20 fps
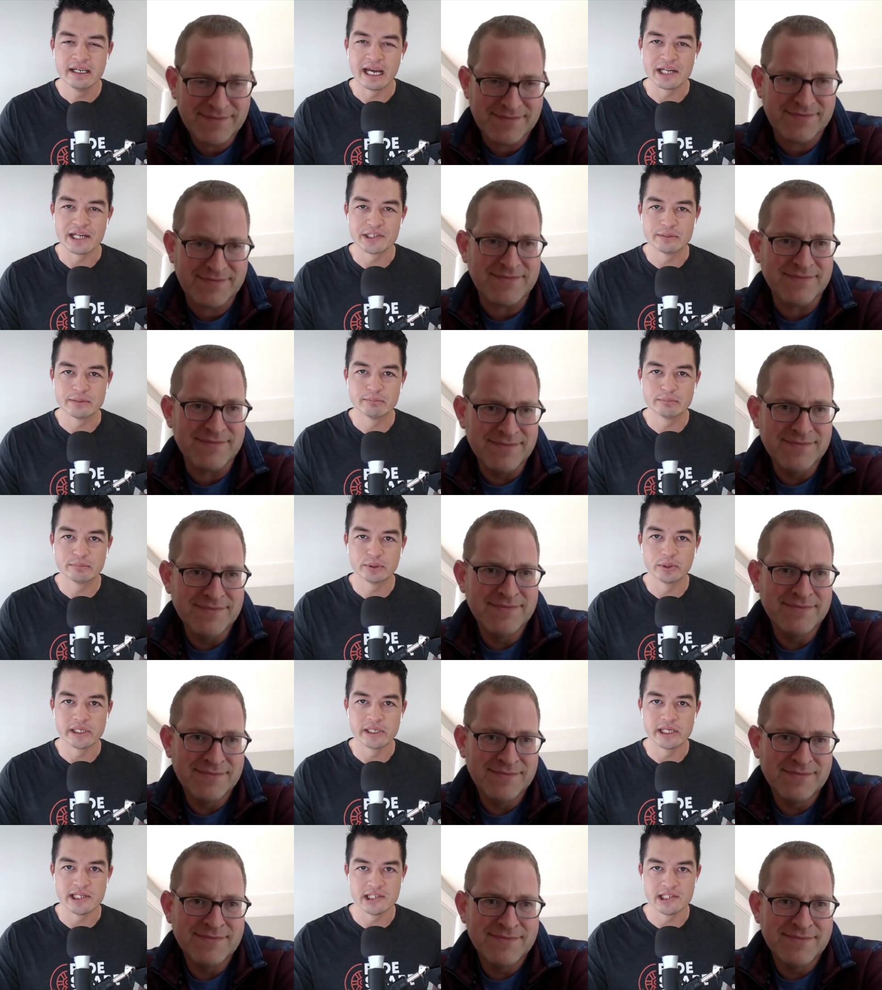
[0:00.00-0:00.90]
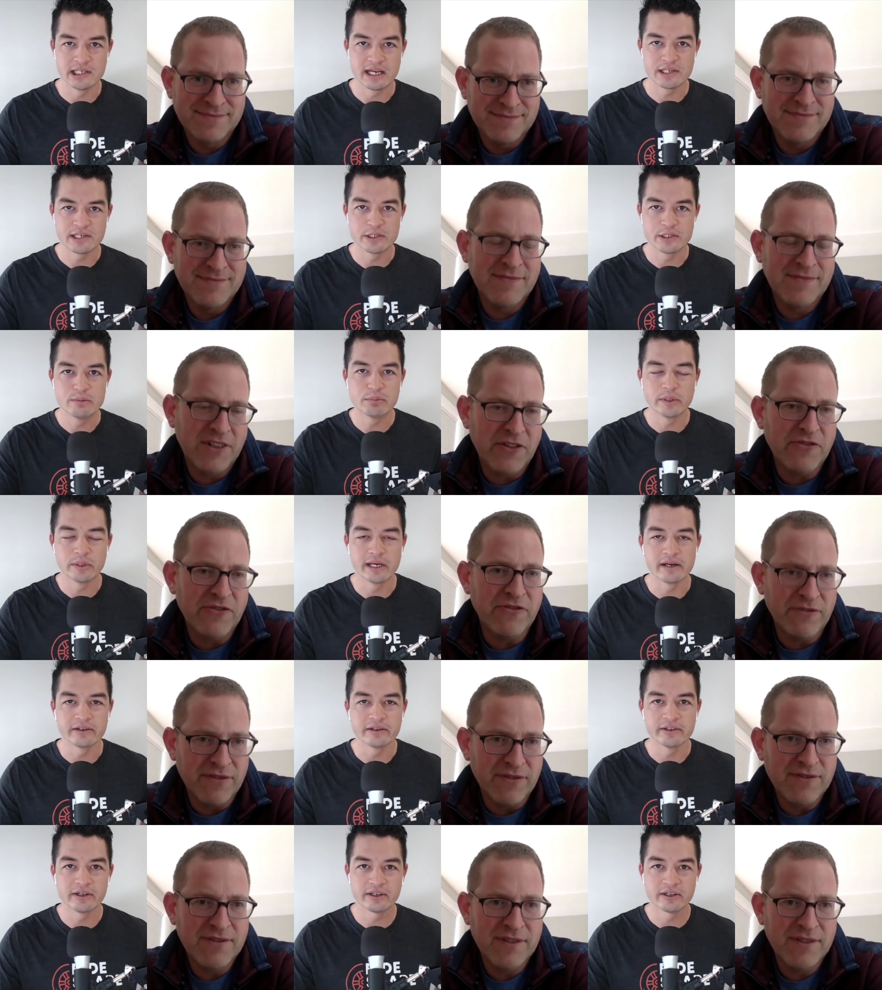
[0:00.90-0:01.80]
Speaker 1: as employees and as you point out in
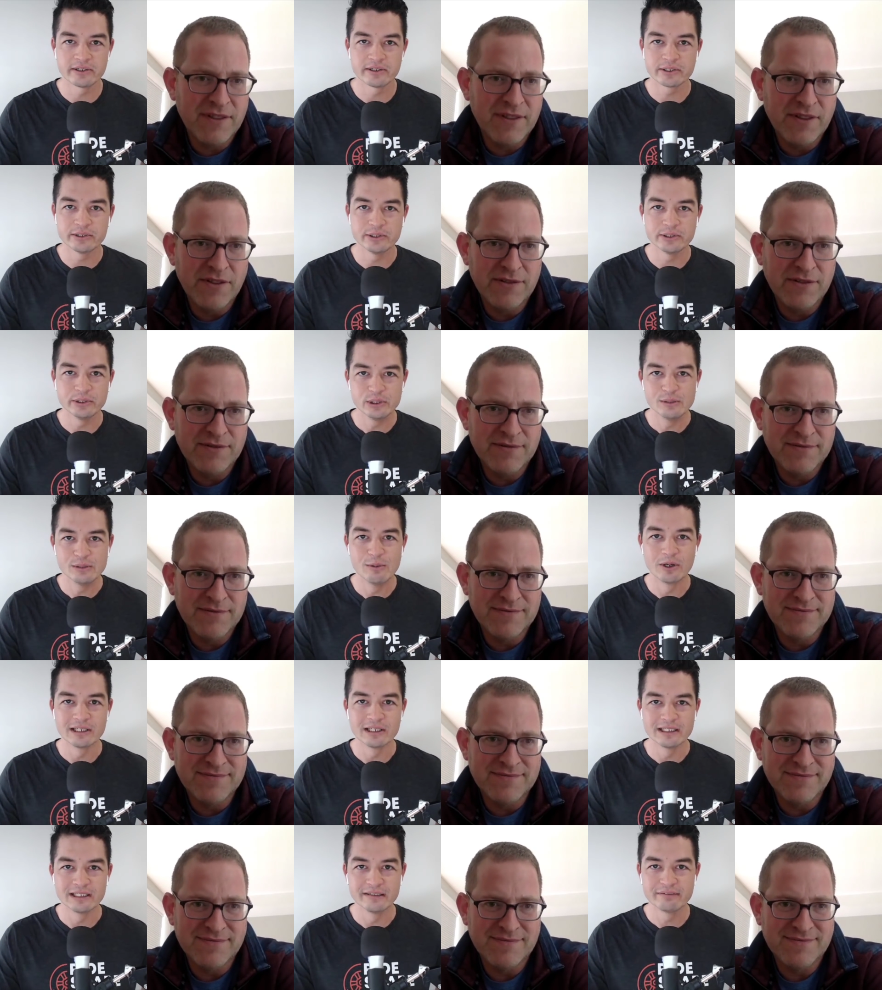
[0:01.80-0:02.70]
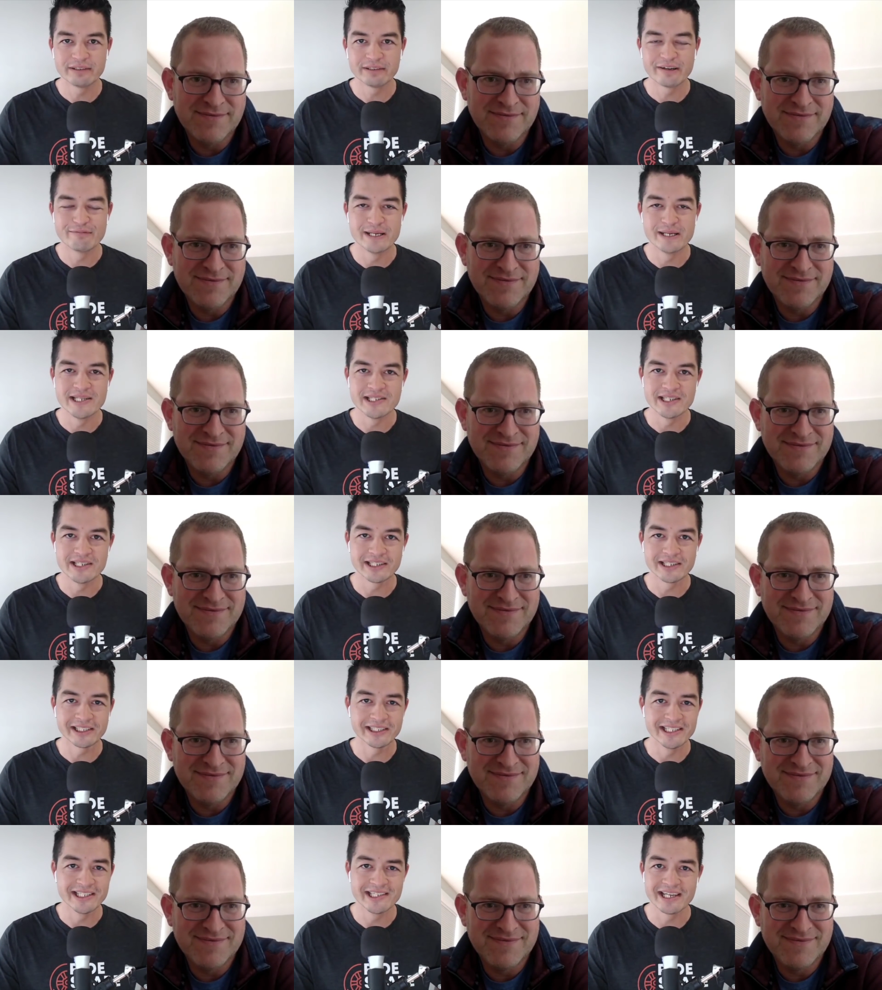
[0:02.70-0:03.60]
your article Uber and Lyft have
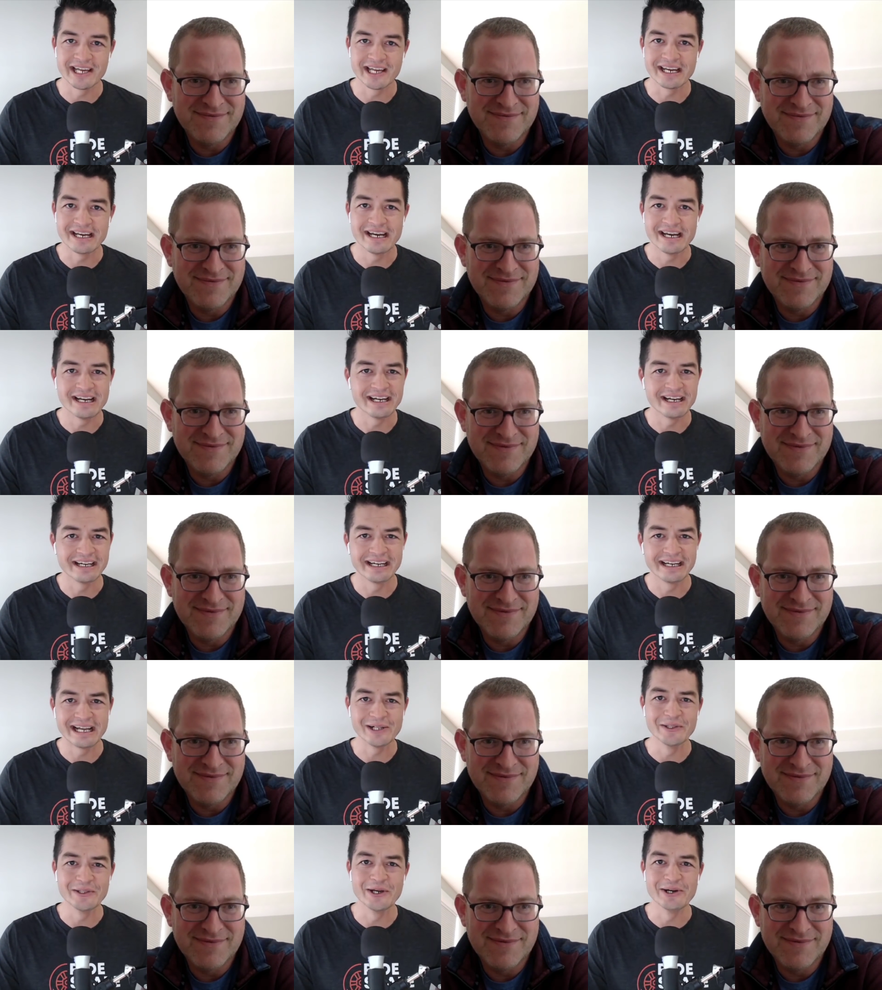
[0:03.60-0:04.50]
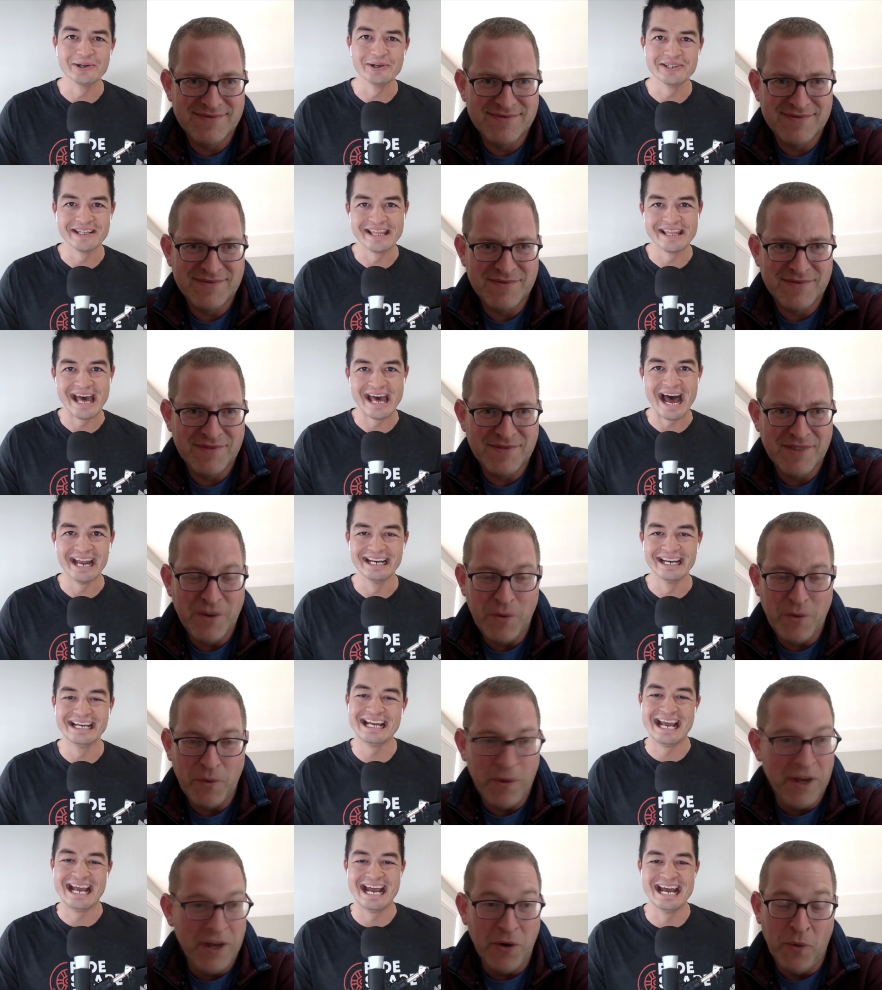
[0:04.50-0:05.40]
basically said uh, hell no to that
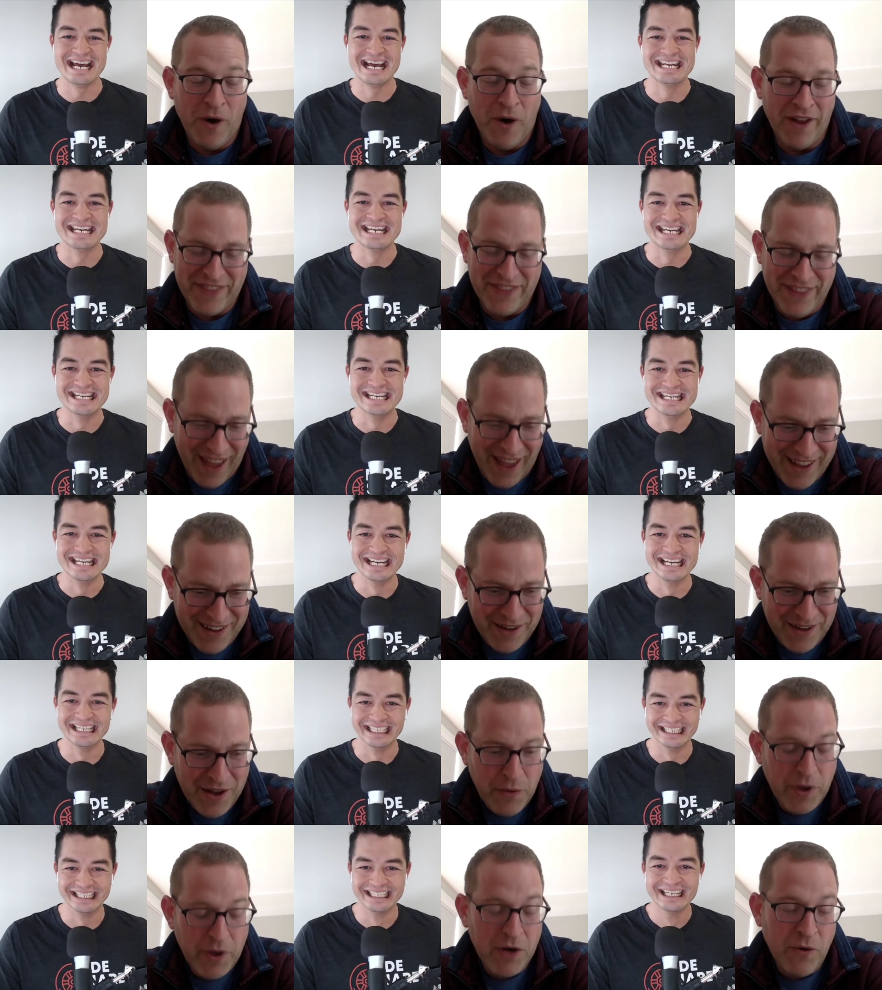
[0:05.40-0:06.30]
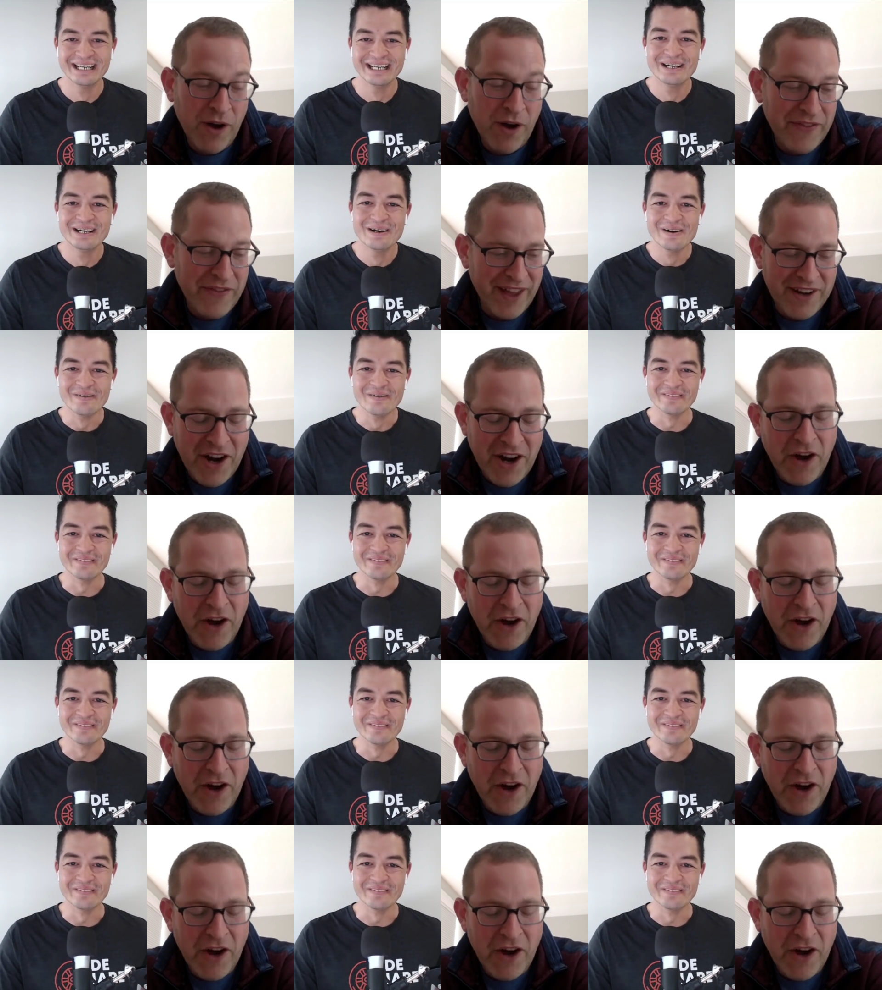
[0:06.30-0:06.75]
you don't want, you don't want